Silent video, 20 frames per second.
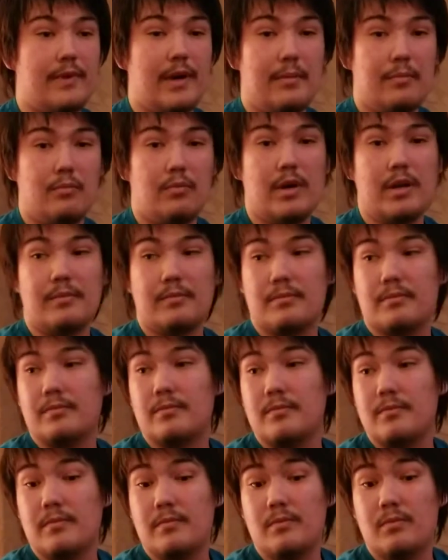
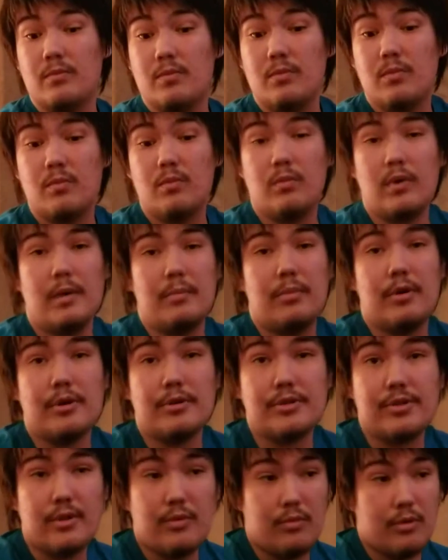what
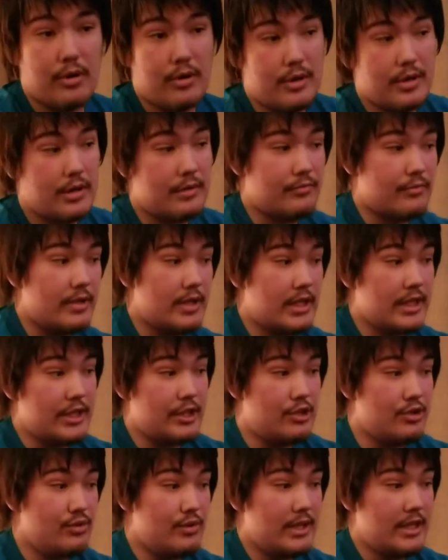parts of the world really
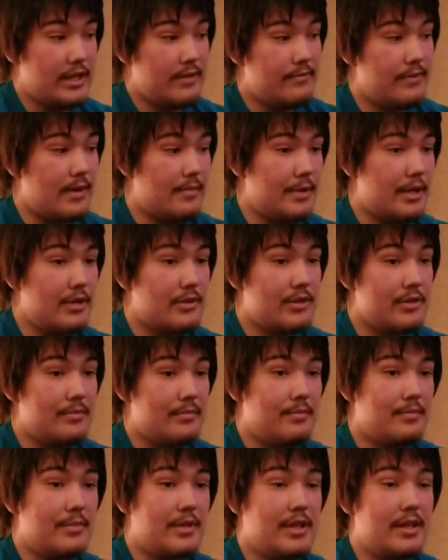do need
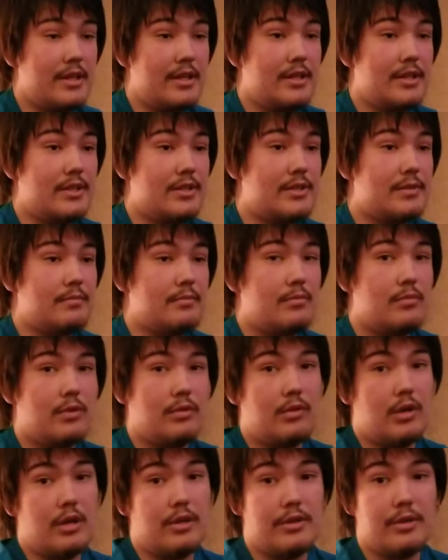feminism is,
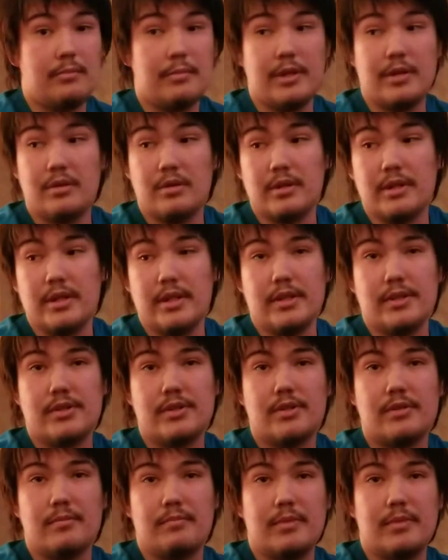well, the Middle East.